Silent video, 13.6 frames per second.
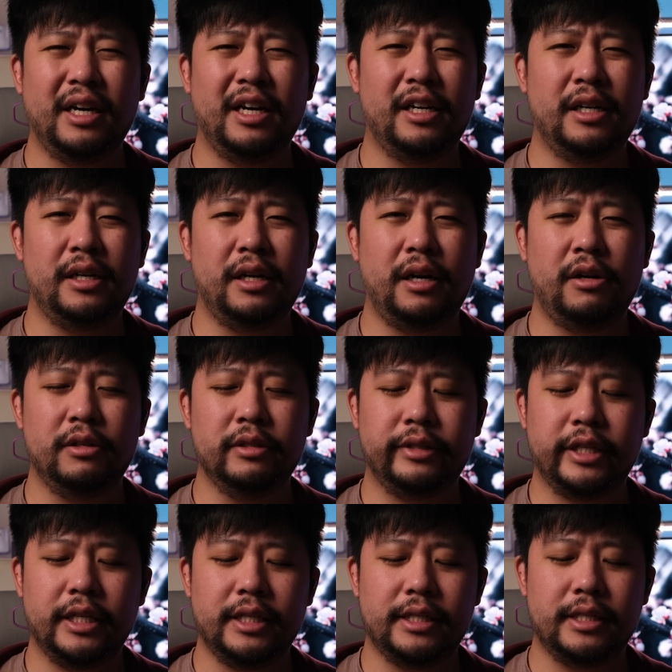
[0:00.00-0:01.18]
all
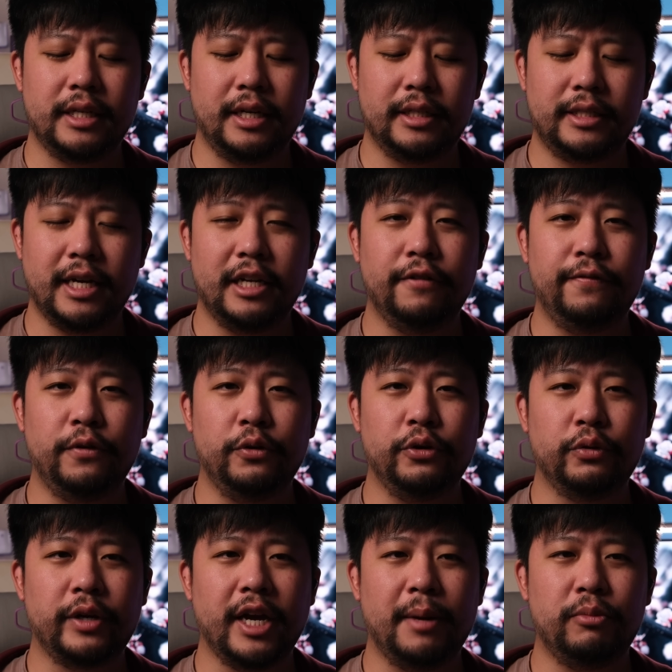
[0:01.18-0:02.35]
these
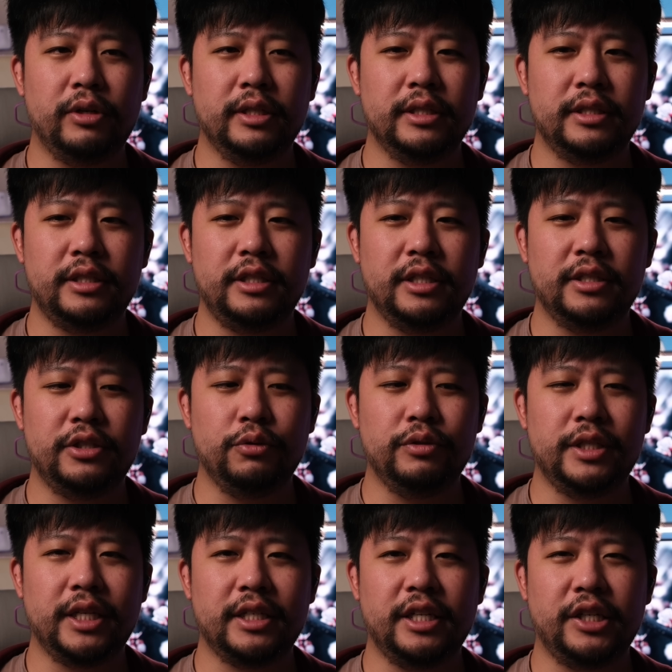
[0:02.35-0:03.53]
telephoto cameras just
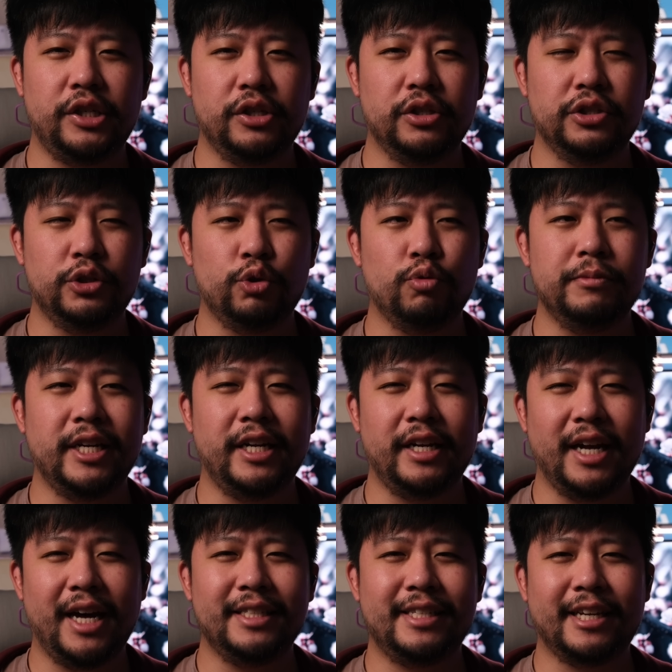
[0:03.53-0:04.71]
using digital zooms and
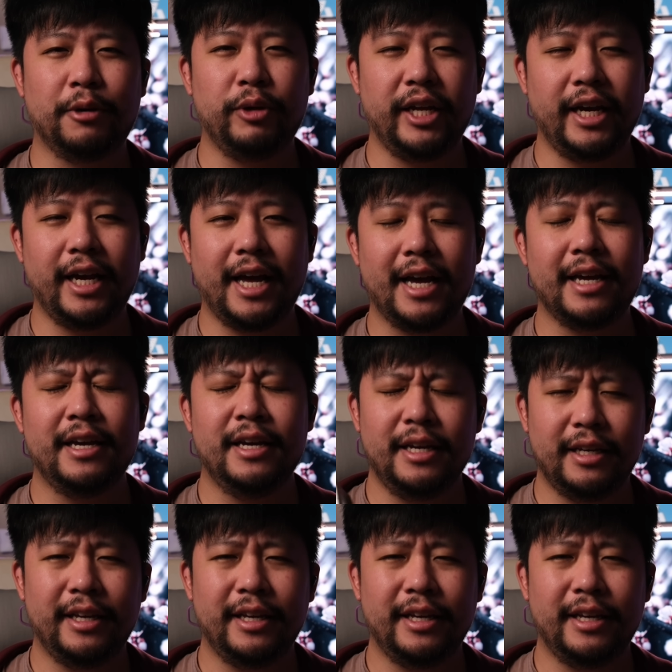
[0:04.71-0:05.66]
enhancing it with AI.